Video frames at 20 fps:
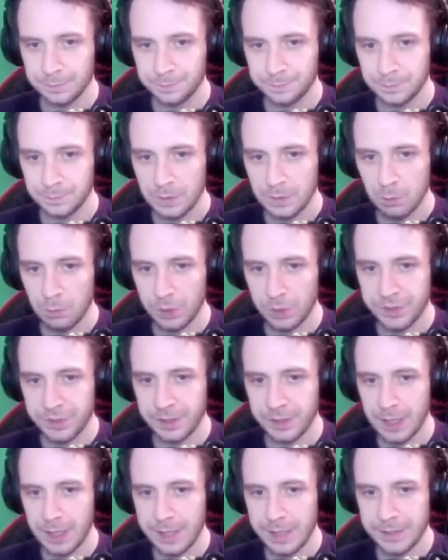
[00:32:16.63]
Once the
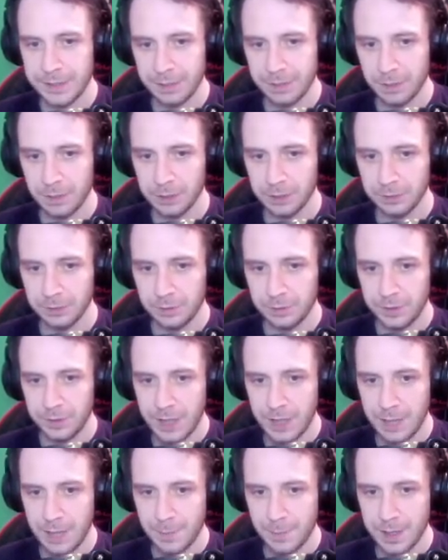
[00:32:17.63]
lights are on,
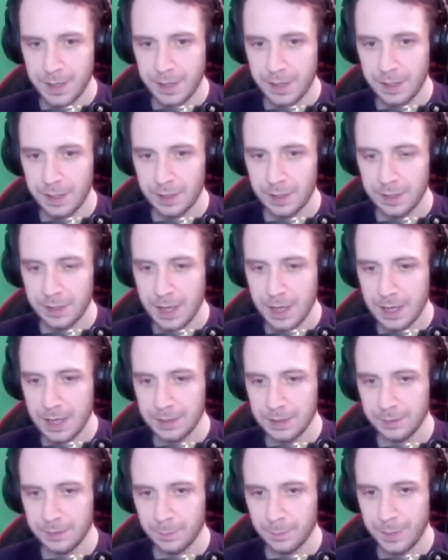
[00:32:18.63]
Nightmare
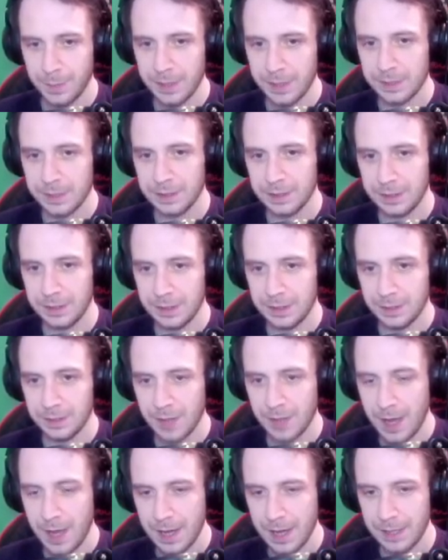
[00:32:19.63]
can't basically
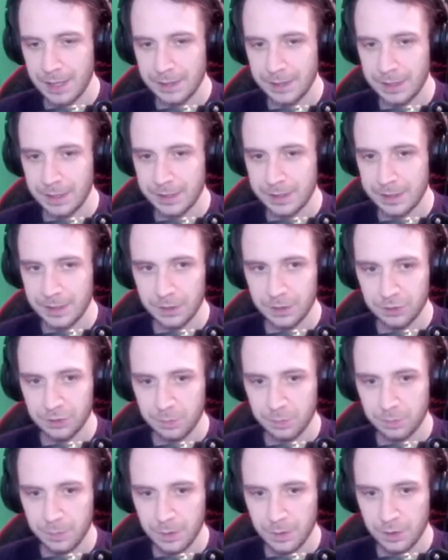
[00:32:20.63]
hide in its little
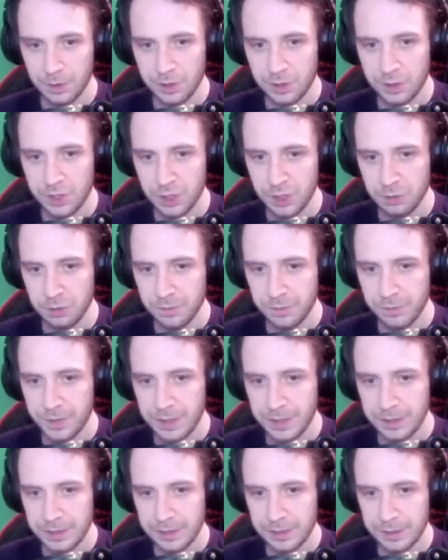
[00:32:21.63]
goo
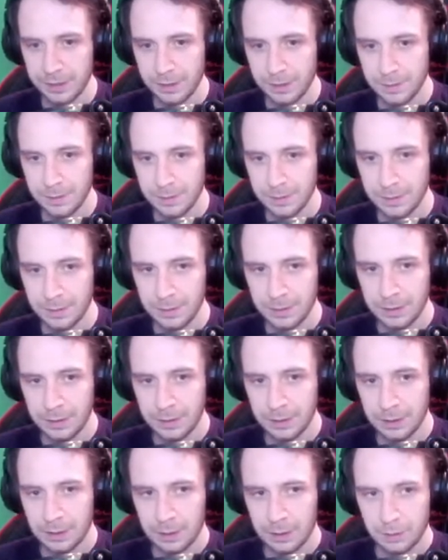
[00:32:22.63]
phase.
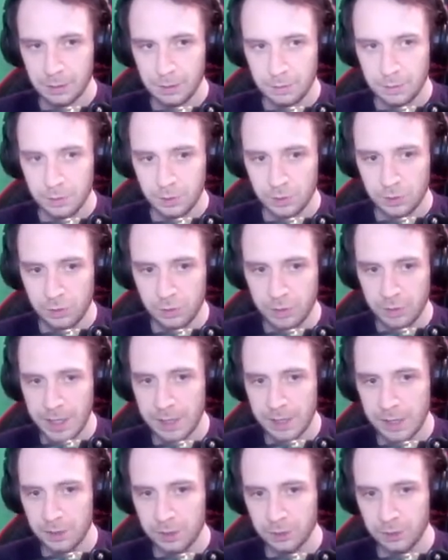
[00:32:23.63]
Grenade
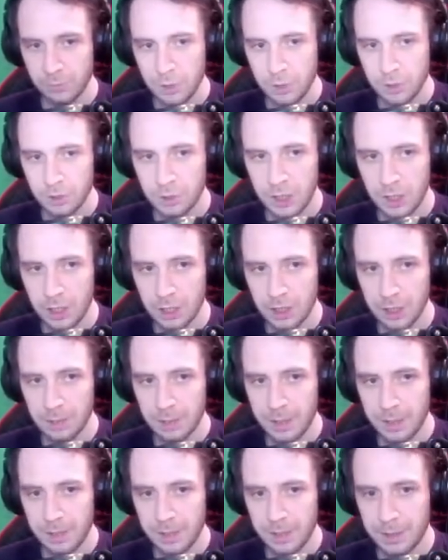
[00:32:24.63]
gun roll all the way
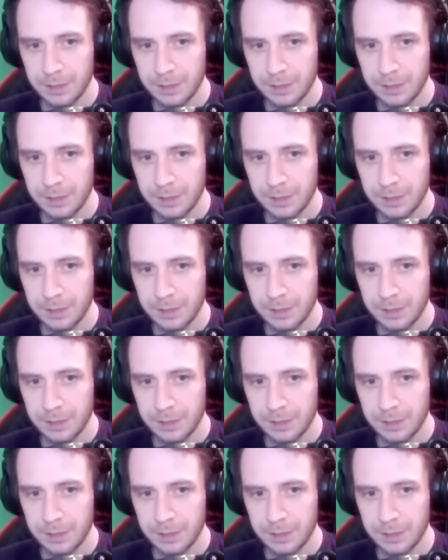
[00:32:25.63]
around.